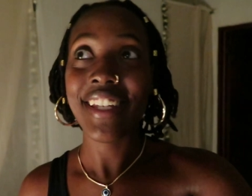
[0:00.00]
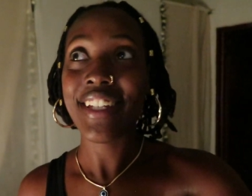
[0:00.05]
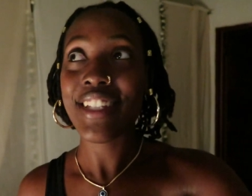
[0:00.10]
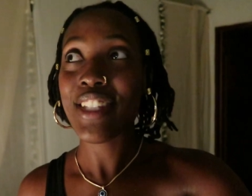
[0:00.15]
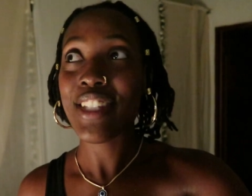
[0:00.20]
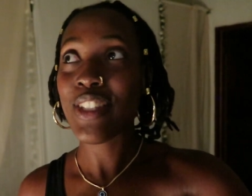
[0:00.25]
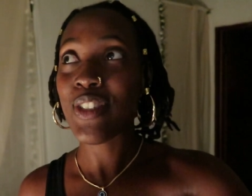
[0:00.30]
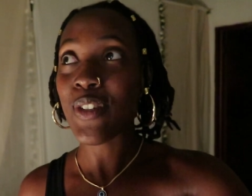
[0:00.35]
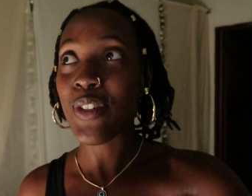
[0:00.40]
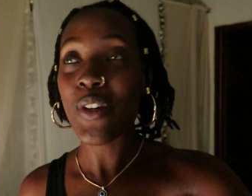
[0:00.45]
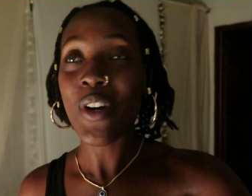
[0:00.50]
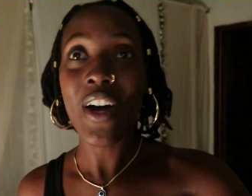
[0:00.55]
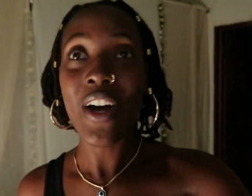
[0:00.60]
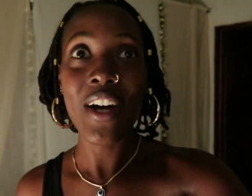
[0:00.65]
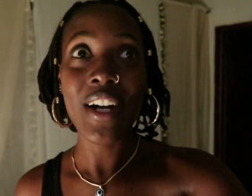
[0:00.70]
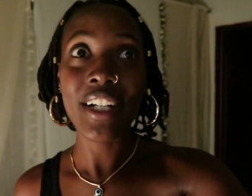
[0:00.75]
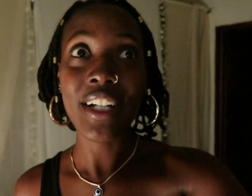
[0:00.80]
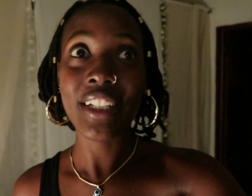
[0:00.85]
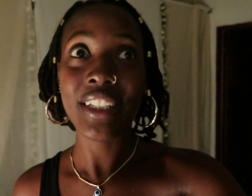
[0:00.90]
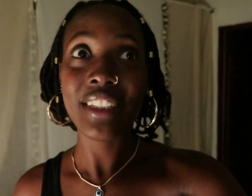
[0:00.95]
it is so
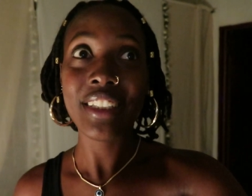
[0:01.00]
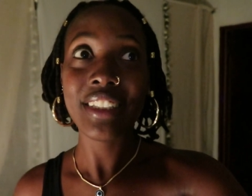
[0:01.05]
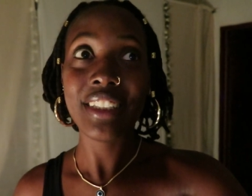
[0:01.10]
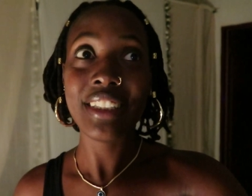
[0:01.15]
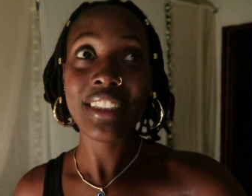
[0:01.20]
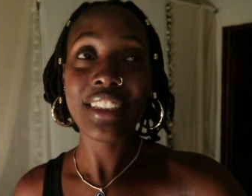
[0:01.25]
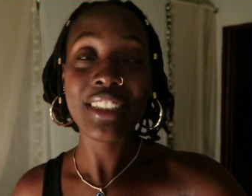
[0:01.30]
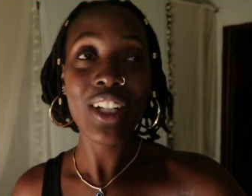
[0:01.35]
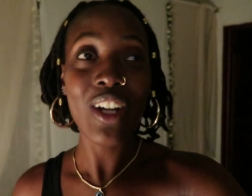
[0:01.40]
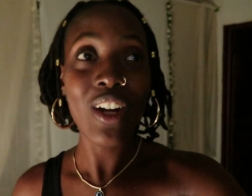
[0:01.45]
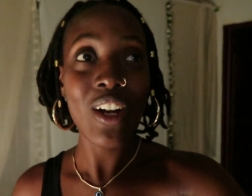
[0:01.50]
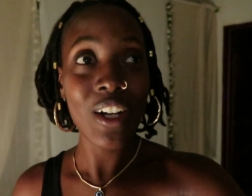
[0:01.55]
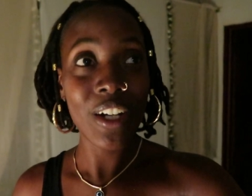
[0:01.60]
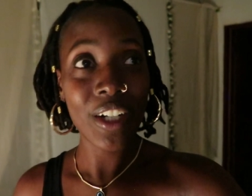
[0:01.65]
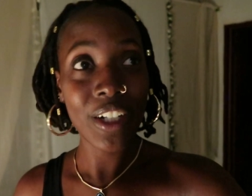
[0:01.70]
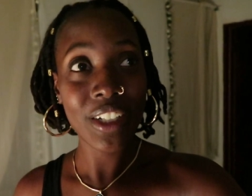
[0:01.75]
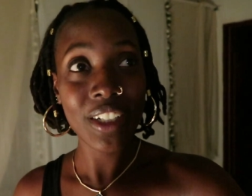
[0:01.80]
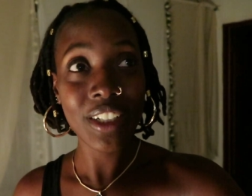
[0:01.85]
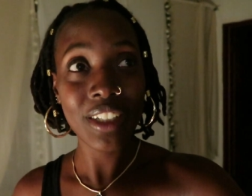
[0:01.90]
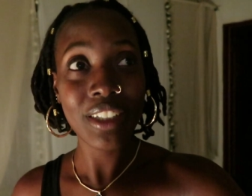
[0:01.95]
hard it's
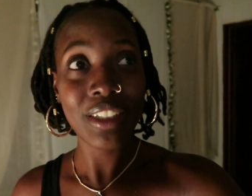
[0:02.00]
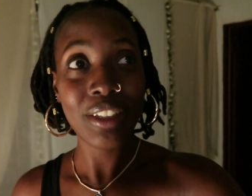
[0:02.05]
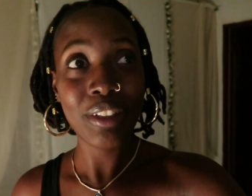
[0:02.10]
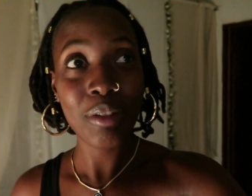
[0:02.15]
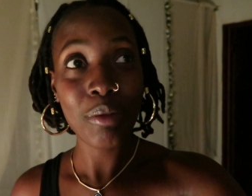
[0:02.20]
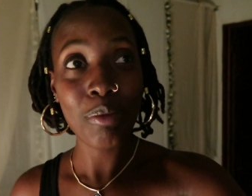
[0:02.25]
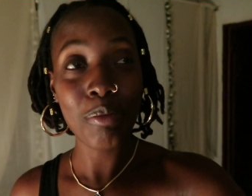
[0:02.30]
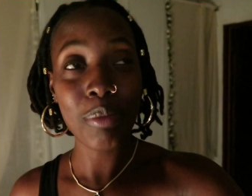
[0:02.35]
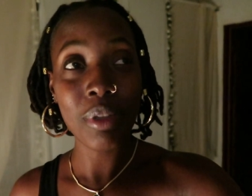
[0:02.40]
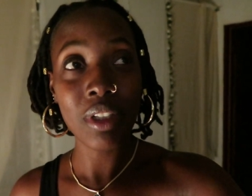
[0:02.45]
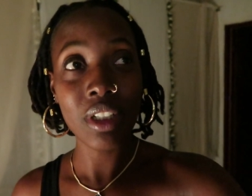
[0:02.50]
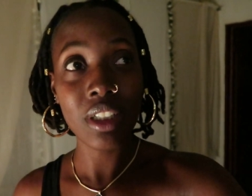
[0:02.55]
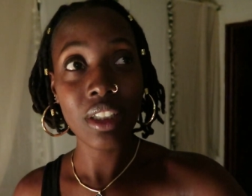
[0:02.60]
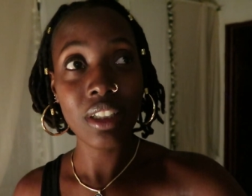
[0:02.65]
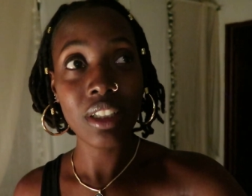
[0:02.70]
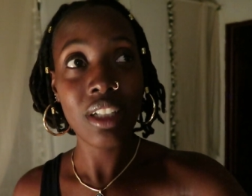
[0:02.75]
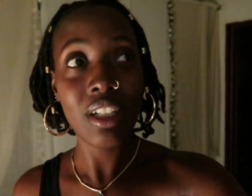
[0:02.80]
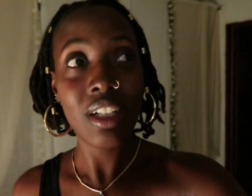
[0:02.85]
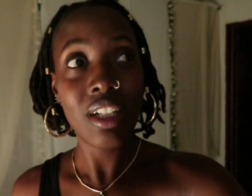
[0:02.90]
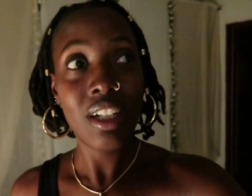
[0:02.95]
hard but